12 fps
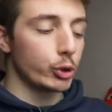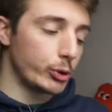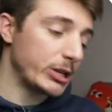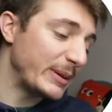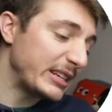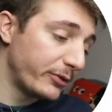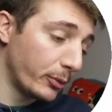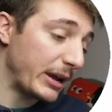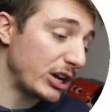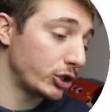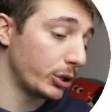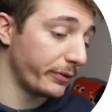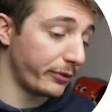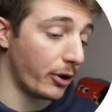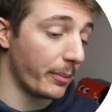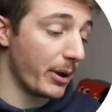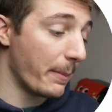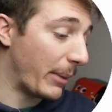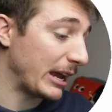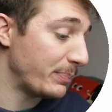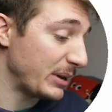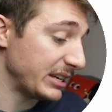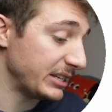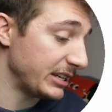to transmit information from my
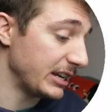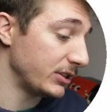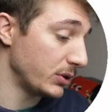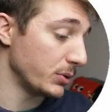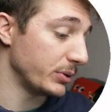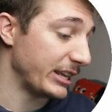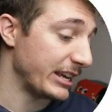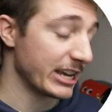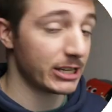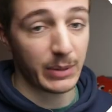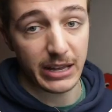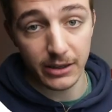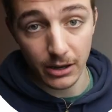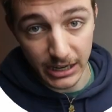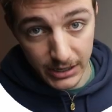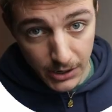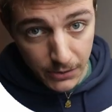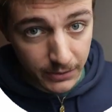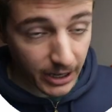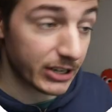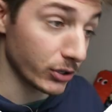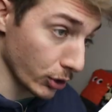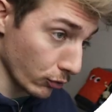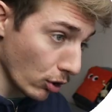PC to the ESP32 that is on the